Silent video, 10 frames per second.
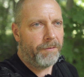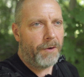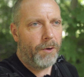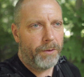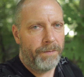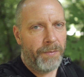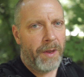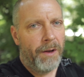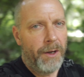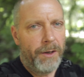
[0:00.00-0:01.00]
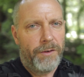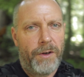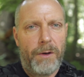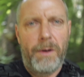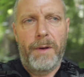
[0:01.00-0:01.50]
her phone.
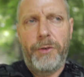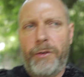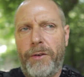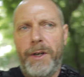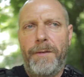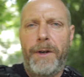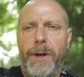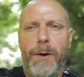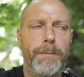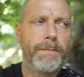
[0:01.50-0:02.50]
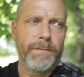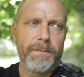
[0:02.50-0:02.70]
So I'm just trying to figure out